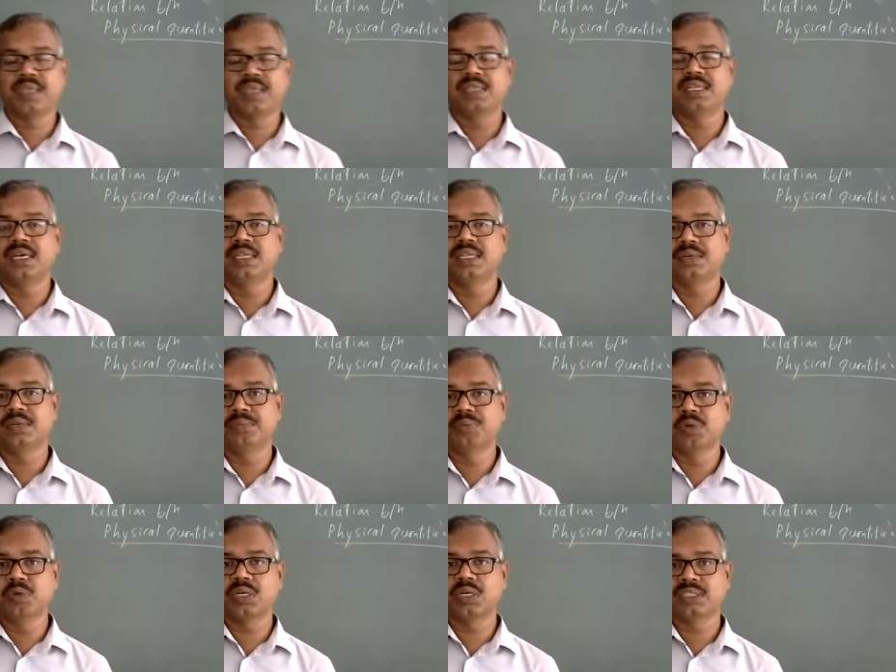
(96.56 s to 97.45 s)
The other
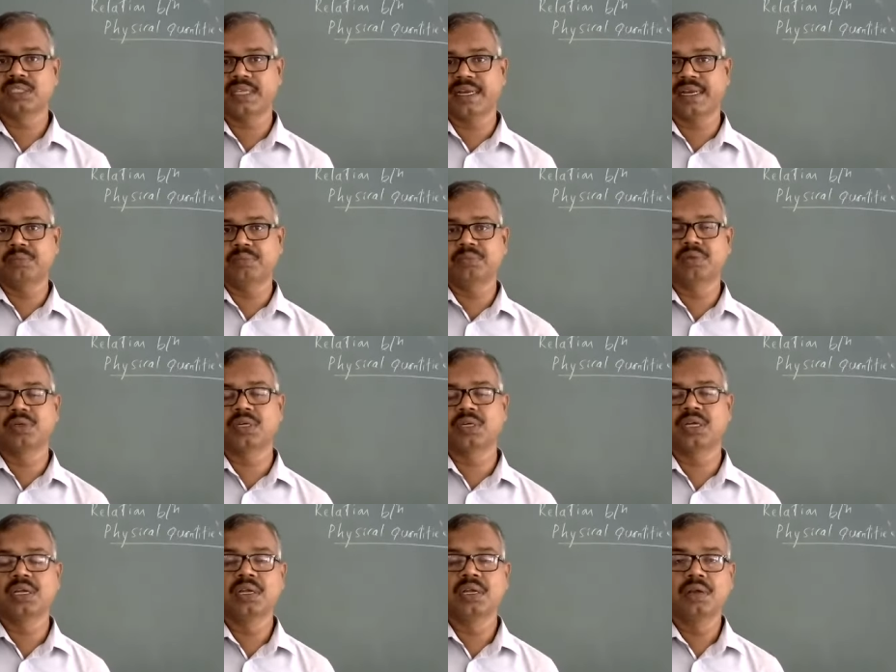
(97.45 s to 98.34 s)
book, second
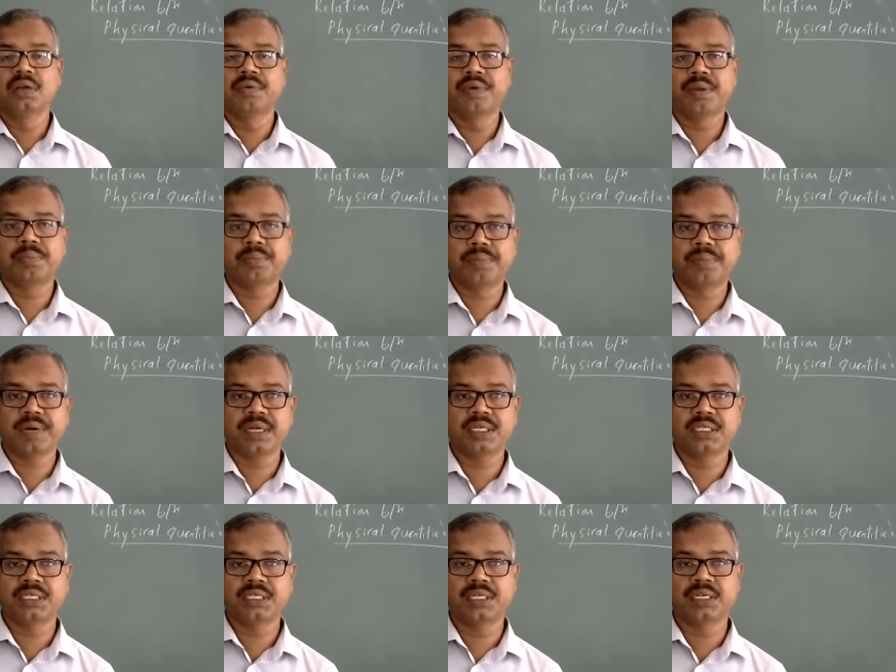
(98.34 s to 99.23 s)
book, where
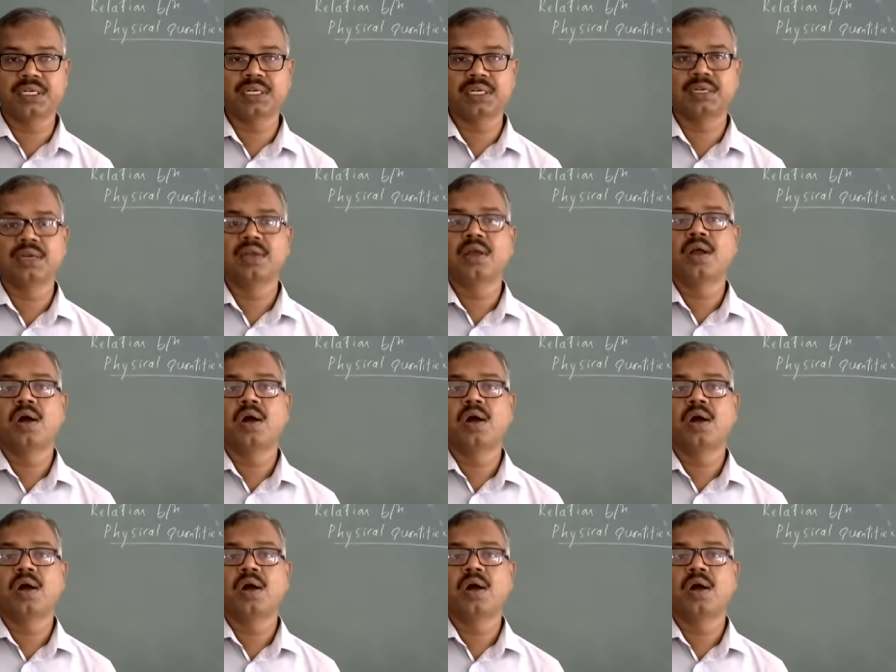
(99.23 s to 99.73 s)
pressure